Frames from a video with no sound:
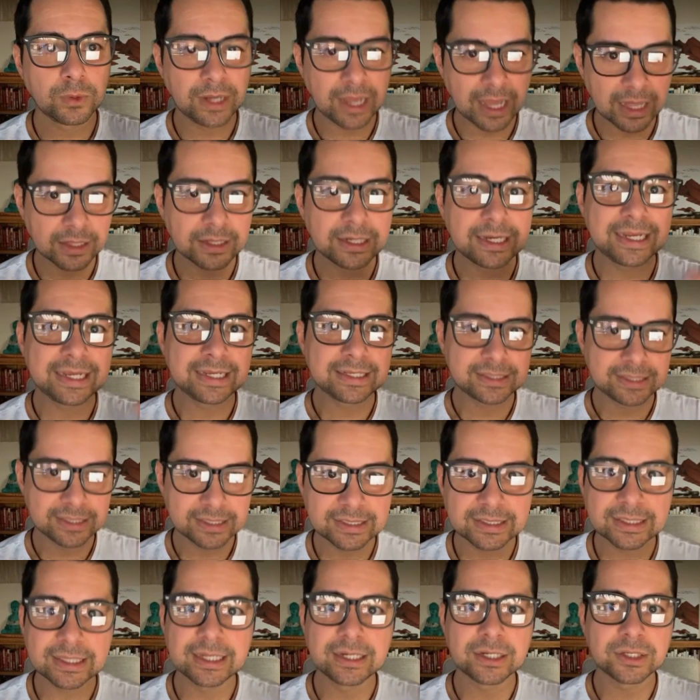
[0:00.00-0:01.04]
reality
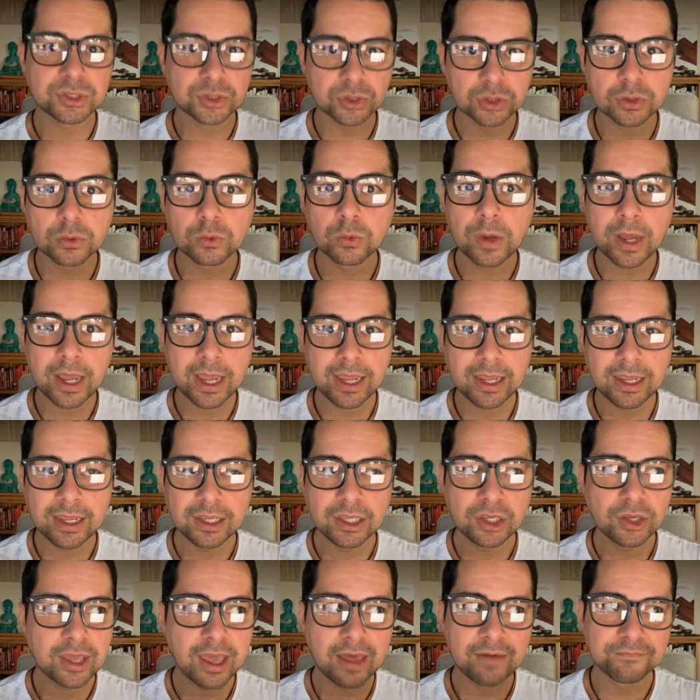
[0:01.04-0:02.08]
exists in a certain
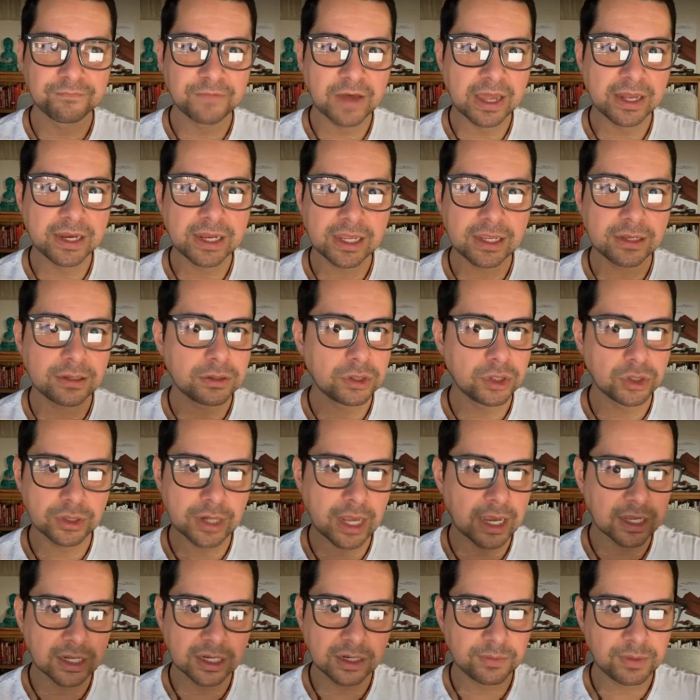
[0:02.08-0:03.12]
way. You can't fight it.
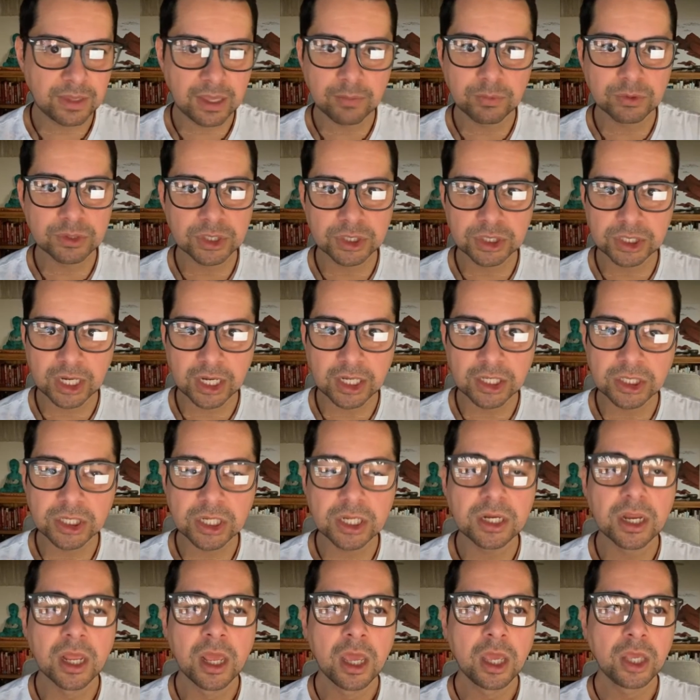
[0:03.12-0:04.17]
You're not going to be able to change
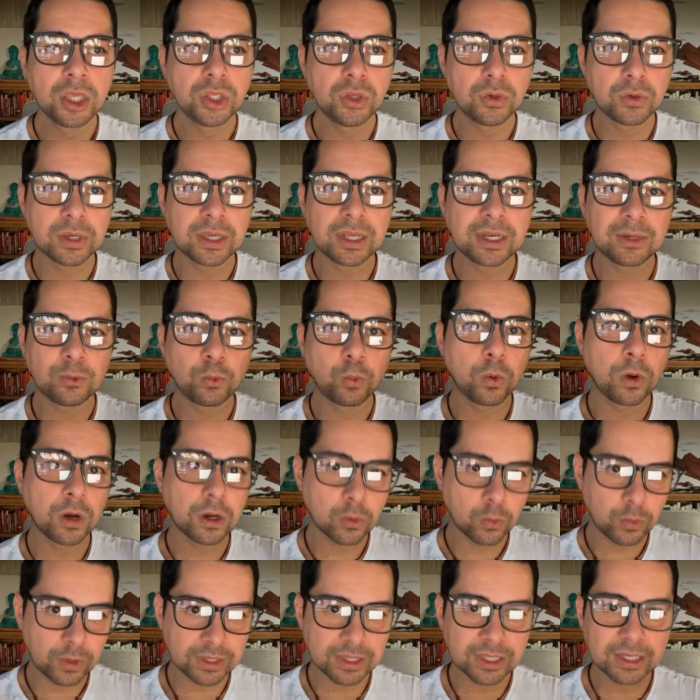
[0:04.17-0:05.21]
it. You can
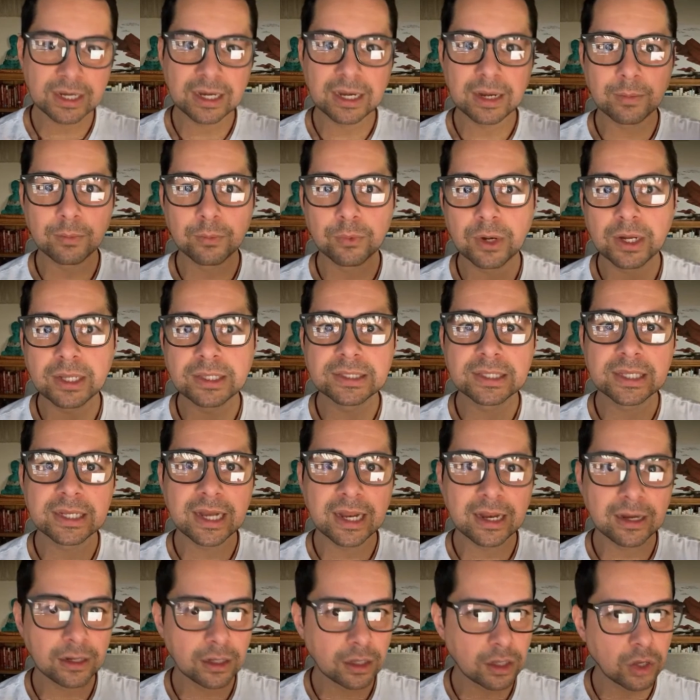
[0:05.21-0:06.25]
work with it and embrace
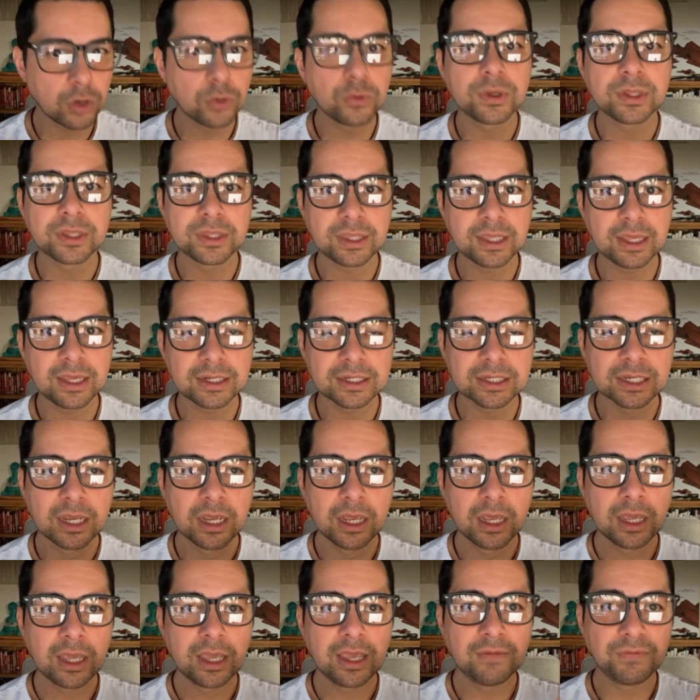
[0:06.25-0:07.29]
it and go with it.
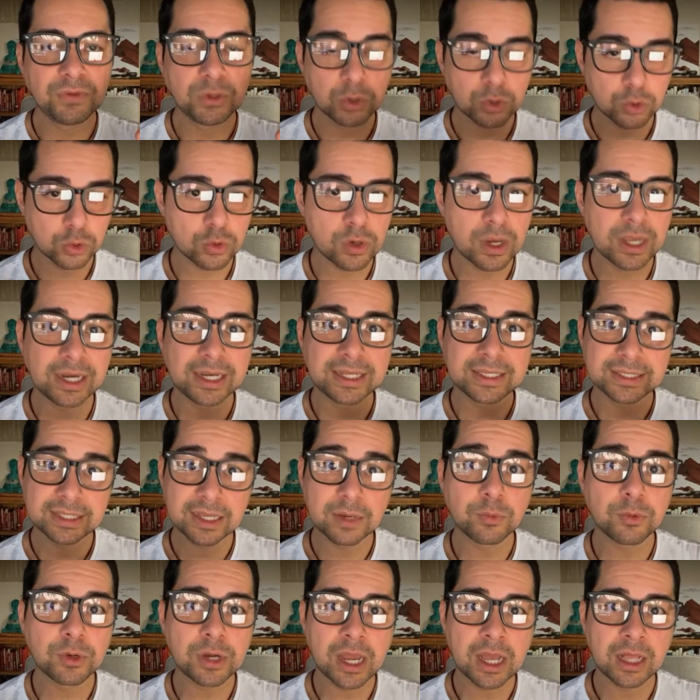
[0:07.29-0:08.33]
If you create a
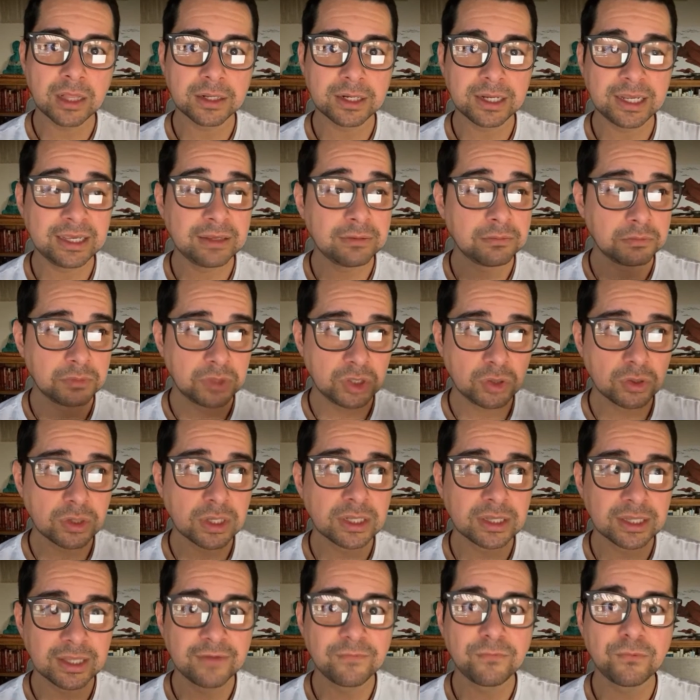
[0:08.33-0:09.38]
sub-reality, you
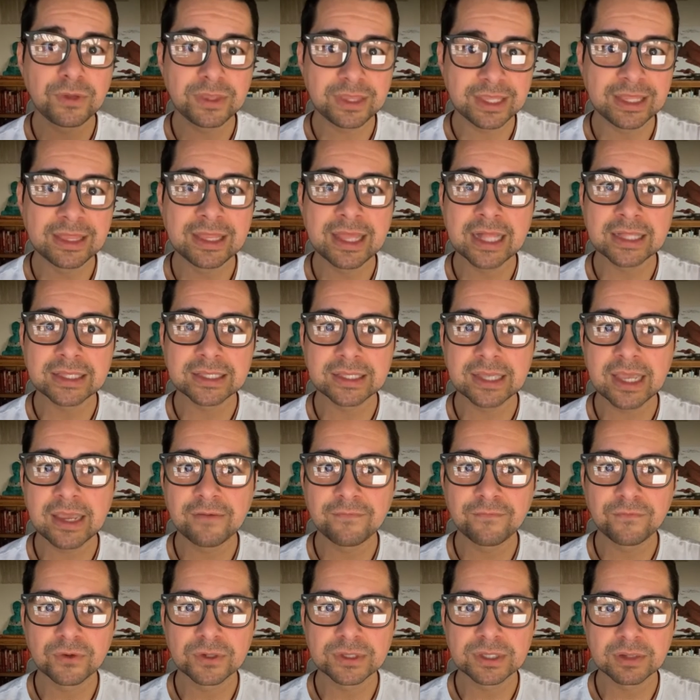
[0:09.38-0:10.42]
can live within that
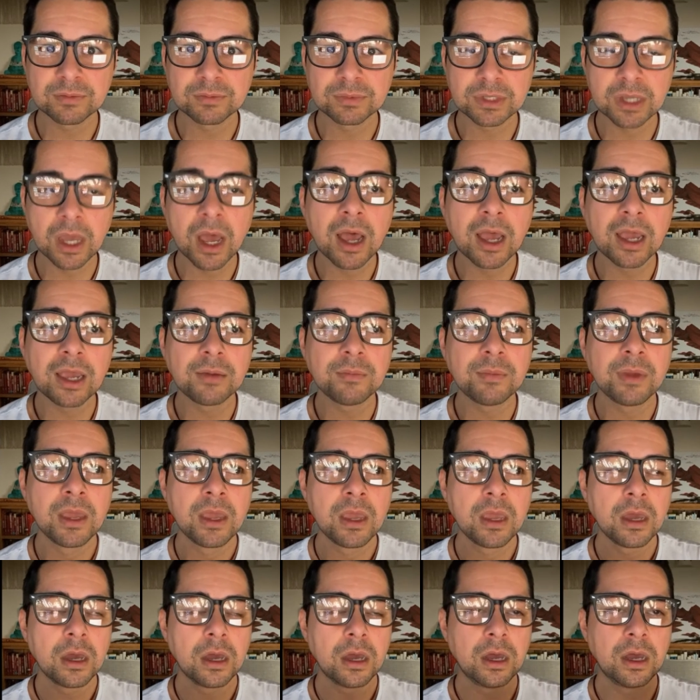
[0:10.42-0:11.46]
state for some time,
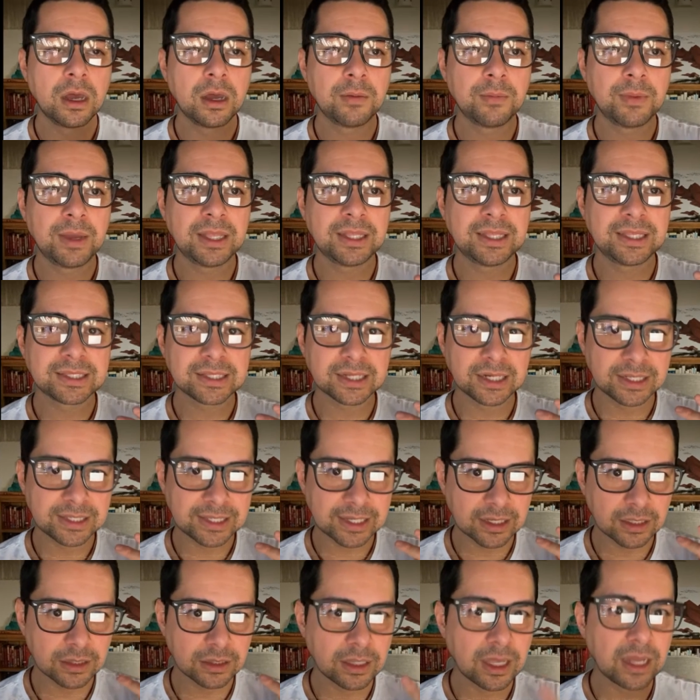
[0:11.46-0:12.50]
and it's going
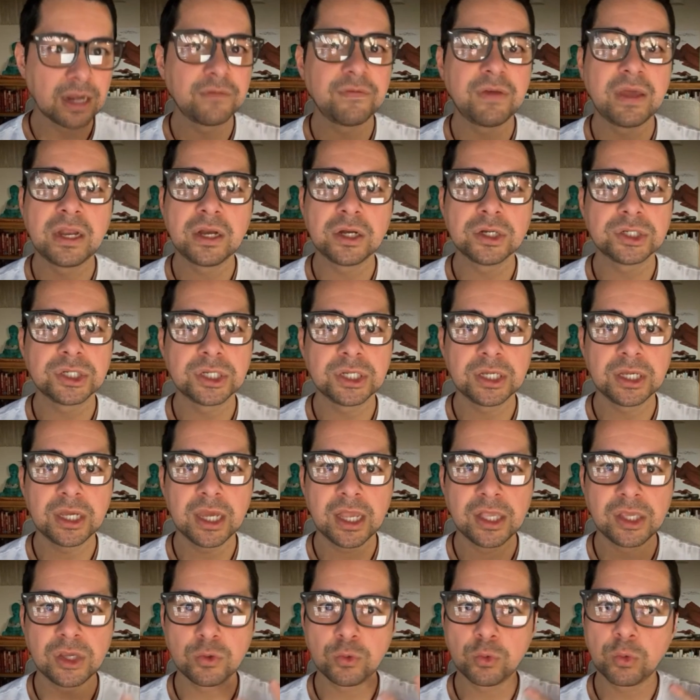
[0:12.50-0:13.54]
to take a lot of
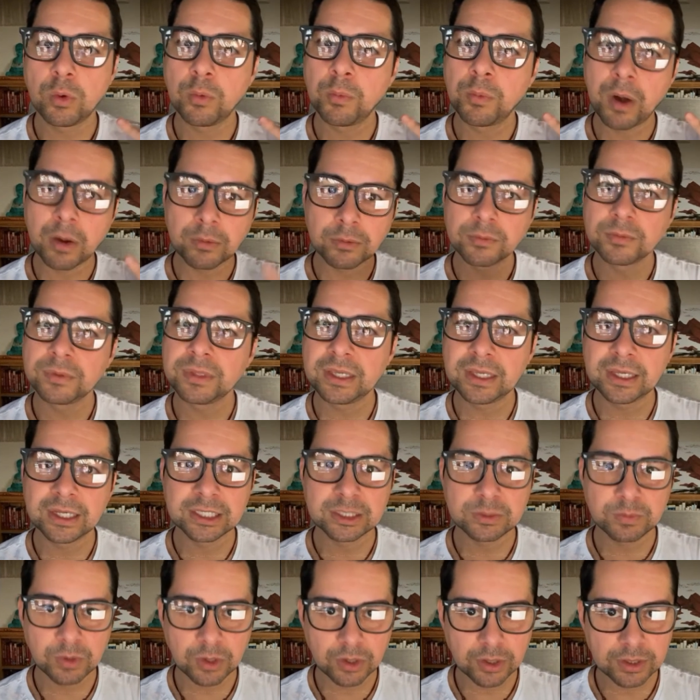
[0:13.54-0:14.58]
energy, and you will probably
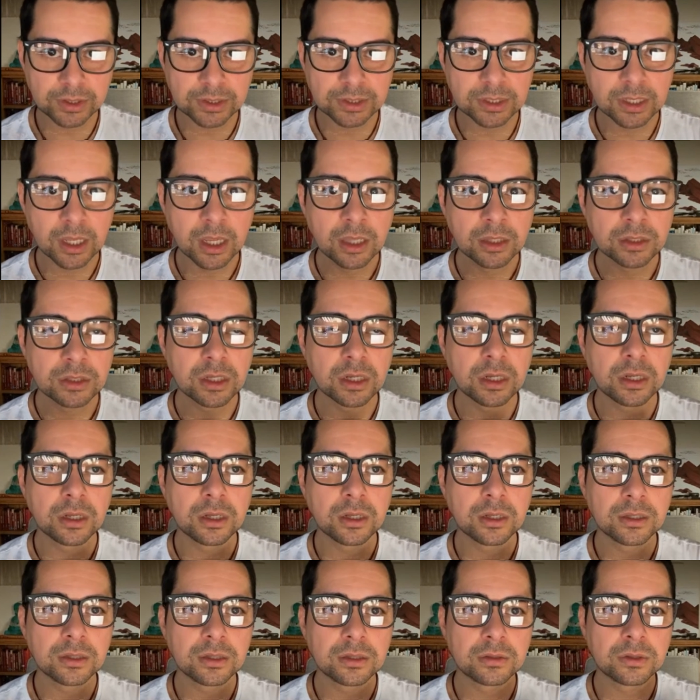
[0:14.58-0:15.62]
experience
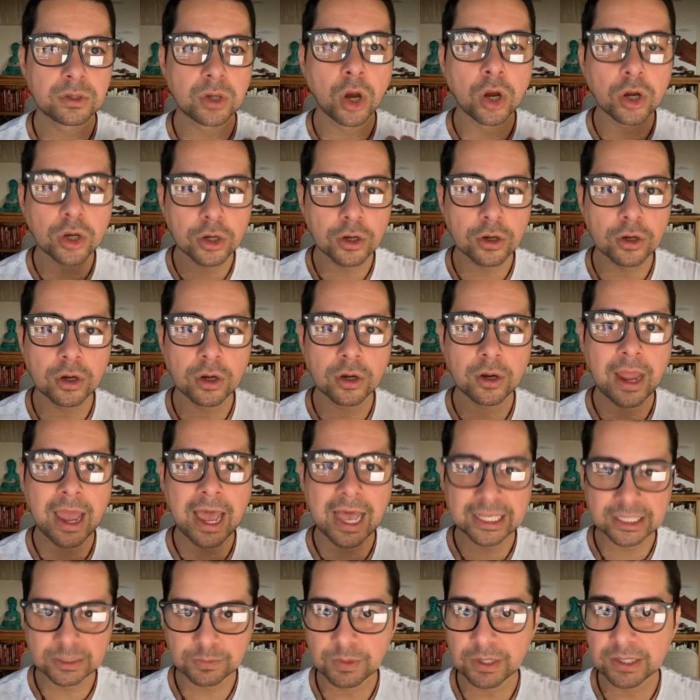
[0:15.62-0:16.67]
the darker
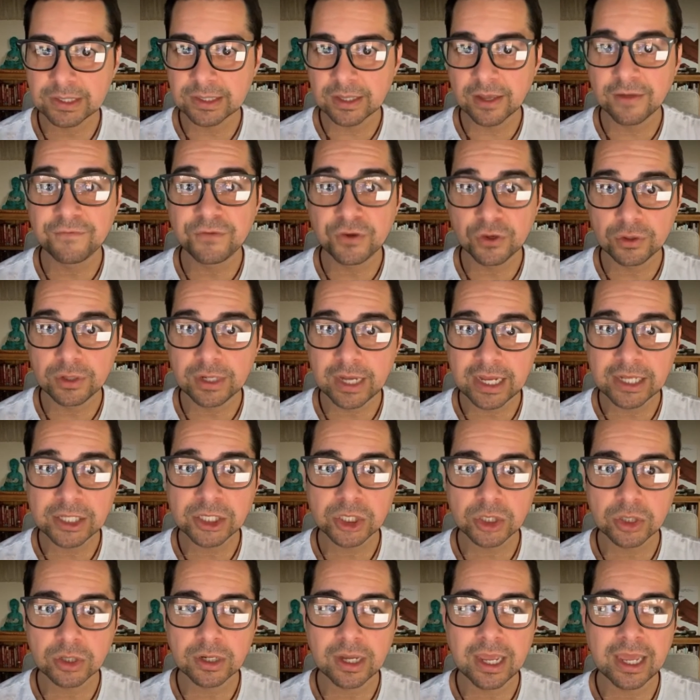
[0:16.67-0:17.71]
aspects of your
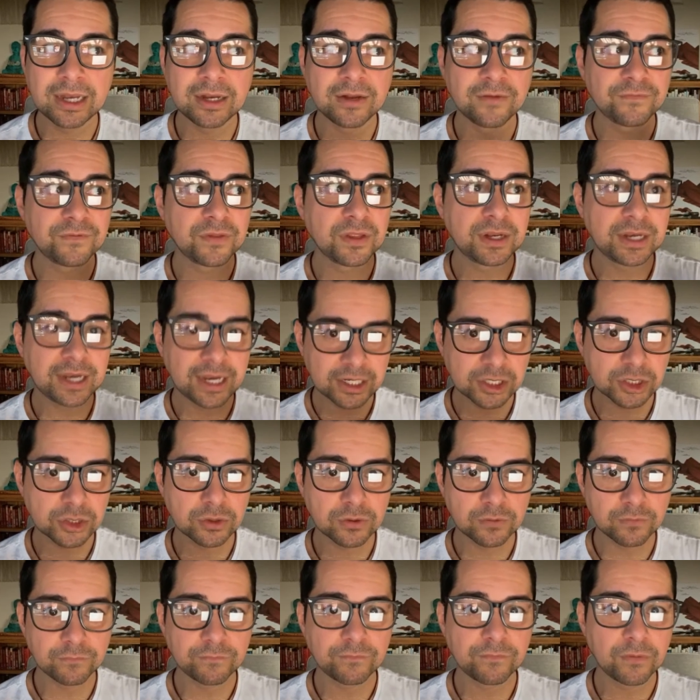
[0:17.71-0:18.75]
nature and of the
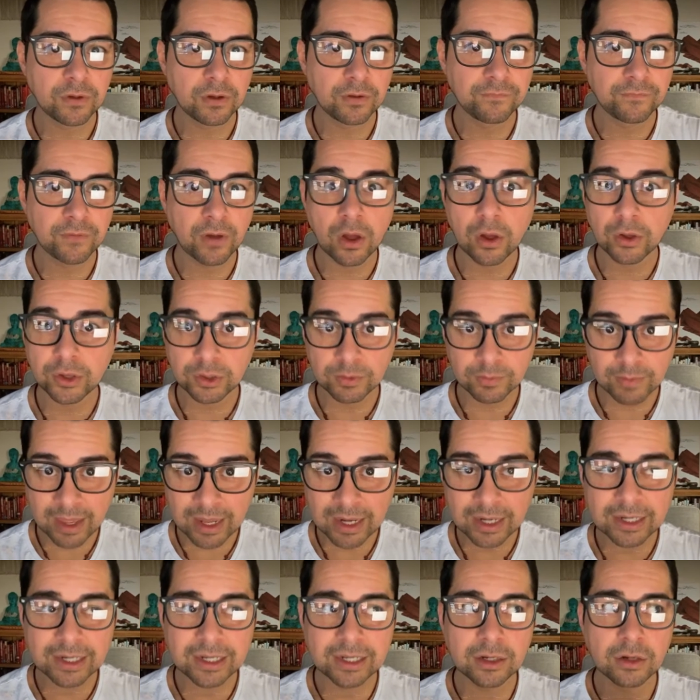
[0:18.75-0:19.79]
nature of all
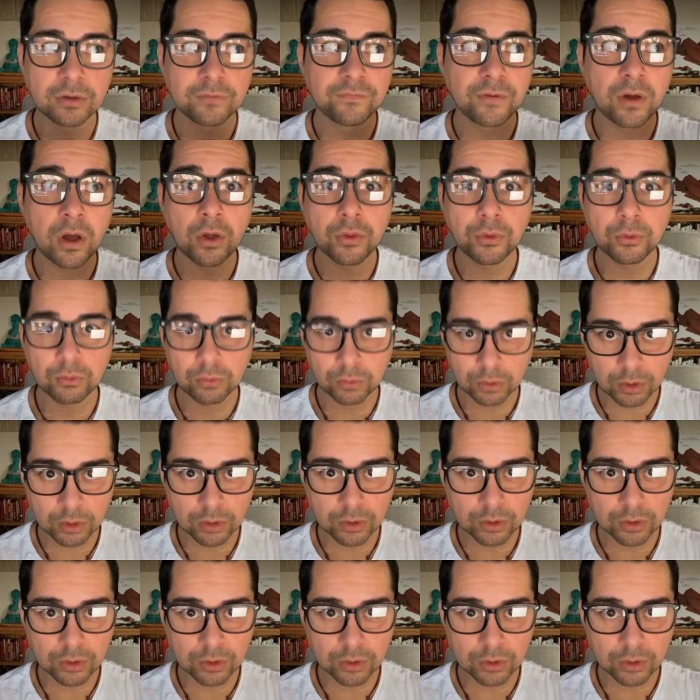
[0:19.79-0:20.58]
humanity and of all the